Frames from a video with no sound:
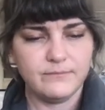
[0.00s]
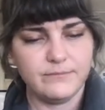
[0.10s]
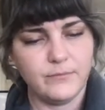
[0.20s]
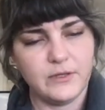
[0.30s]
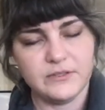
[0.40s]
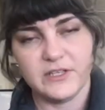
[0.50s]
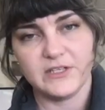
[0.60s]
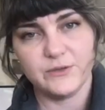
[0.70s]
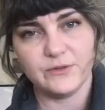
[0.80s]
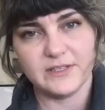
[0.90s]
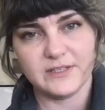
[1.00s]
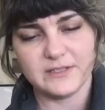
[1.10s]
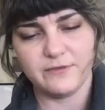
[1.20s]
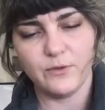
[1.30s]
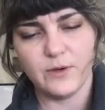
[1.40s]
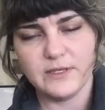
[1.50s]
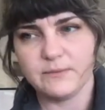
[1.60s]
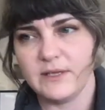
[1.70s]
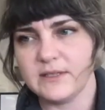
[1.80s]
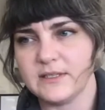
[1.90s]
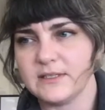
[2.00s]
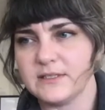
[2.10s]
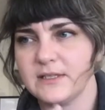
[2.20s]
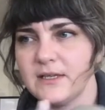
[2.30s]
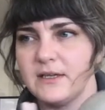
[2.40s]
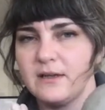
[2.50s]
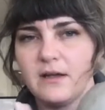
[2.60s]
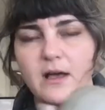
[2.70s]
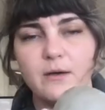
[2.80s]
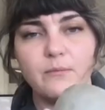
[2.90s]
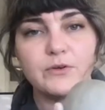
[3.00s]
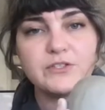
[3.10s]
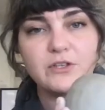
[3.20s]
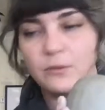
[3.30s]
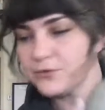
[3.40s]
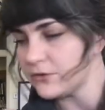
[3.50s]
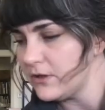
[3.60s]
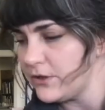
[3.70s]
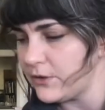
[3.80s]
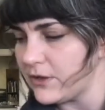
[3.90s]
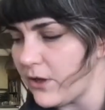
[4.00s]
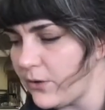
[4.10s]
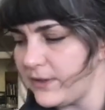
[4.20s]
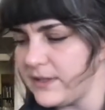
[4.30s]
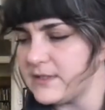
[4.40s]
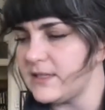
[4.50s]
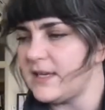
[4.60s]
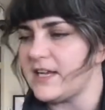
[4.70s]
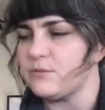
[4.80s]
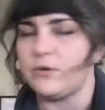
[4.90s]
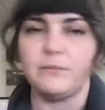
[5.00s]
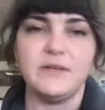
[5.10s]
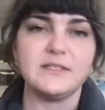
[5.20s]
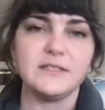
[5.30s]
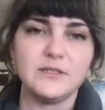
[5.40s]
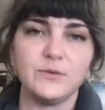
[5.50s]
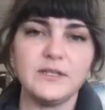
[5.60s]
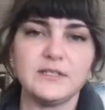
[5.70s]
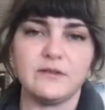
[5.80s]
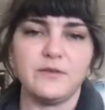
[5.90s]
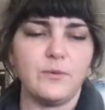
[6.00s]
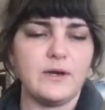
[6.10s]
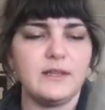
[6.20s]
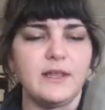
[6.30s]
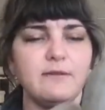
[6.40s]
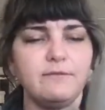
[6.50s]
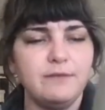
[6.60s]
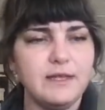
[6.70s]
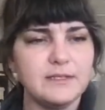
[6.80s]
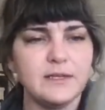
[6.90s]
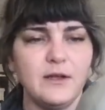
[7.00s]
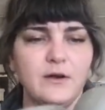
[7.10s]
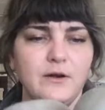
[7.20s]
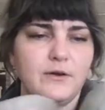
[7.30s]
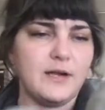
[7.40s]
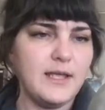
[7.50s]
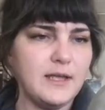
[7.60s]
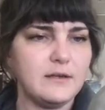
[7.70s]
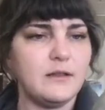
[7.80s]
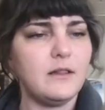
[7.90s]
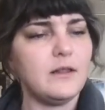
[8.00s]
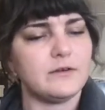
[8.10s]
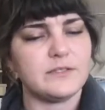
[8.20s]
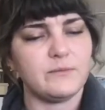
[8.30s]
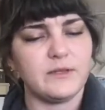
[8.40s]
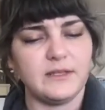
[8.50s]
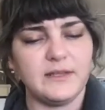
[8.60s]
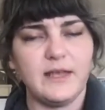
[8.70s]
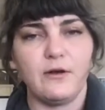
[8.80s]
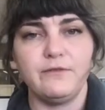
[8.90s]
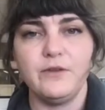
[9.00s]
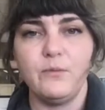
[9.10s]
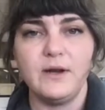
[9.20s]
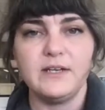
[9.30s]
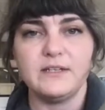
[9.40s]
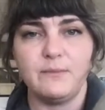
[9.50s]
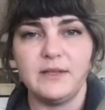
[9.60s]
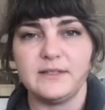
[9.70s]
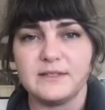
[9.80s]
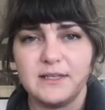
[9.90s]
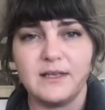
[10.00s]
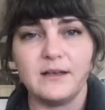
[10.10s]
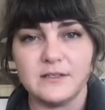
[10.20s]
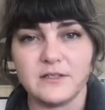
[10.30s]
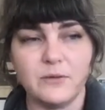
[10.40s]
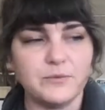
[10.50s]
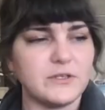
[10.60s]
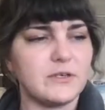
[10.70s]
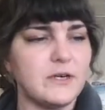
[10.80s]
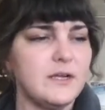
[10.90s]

what else you can do with this. If you wanted to make this more sculptural, you can always attach more pieces to it. So if you wanted like feet or a handle or something like that, or if you wanted to make this like a sculpture,